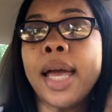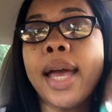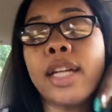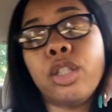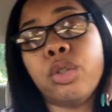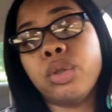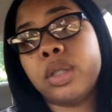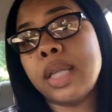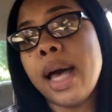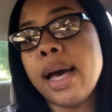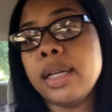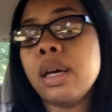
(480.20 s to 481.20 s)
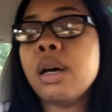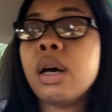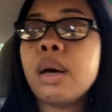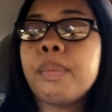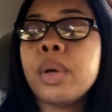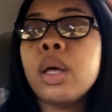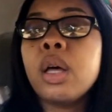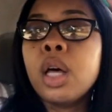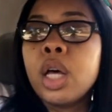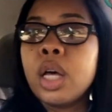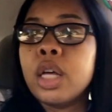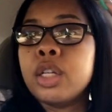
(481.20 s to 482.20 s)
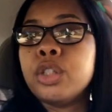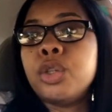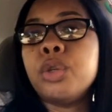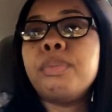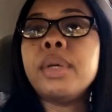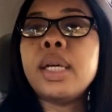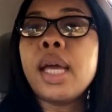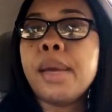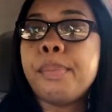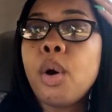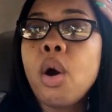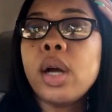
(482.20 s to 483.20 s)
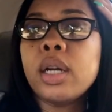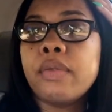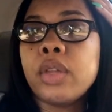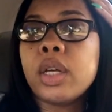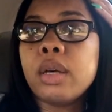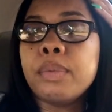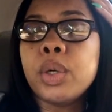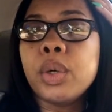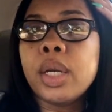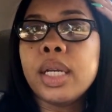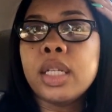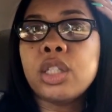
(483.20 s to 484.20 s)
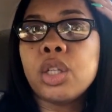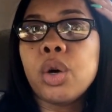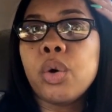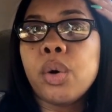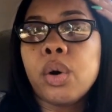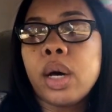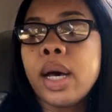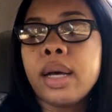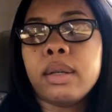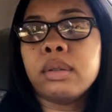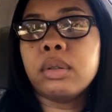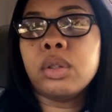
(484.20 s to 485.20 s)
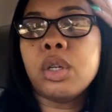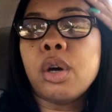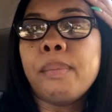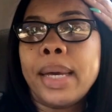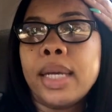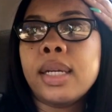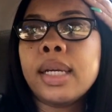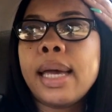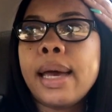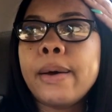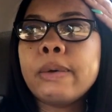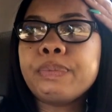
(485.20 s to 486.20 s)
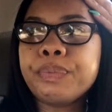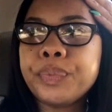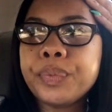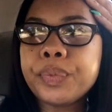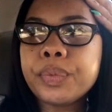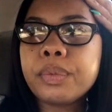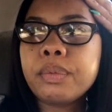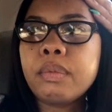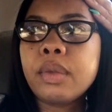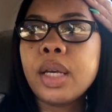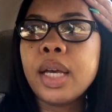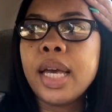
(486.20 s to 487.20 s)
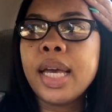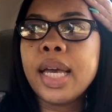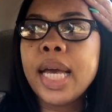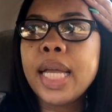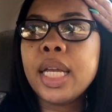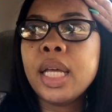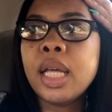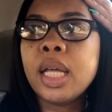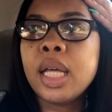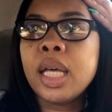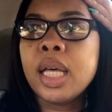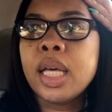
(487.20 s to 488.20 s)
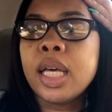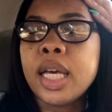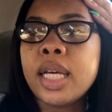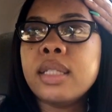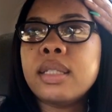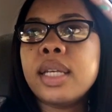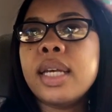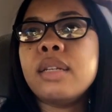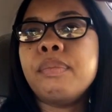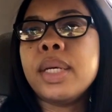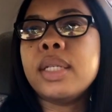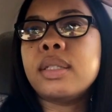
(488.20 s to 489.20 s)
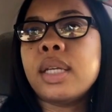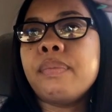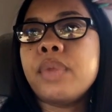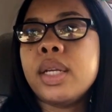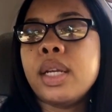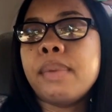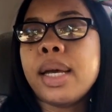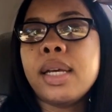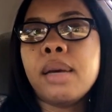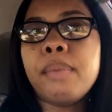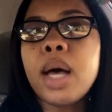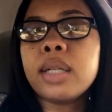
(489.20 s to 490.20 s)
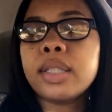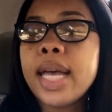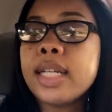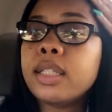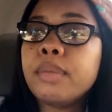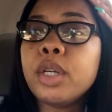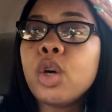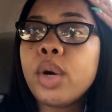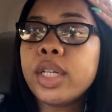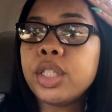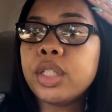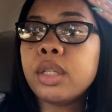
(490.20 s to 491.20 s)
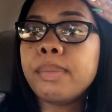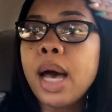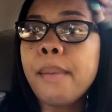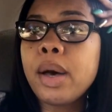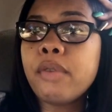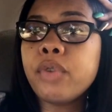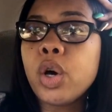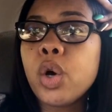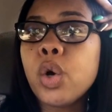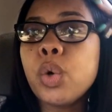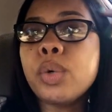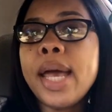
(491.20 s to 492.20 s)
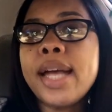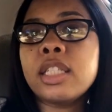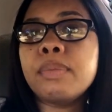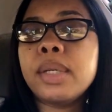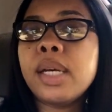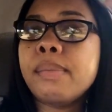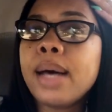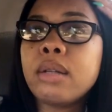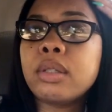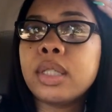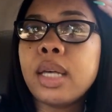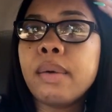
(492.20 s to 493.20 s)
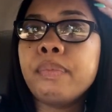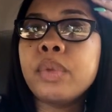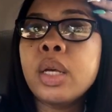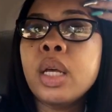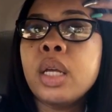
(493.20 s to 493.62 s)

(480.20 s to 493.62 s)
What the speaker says: had to sign up to be a part of the community. So I, you know, made an account, and he sent me something in my inbox, asking me questions about my phone, asked me about some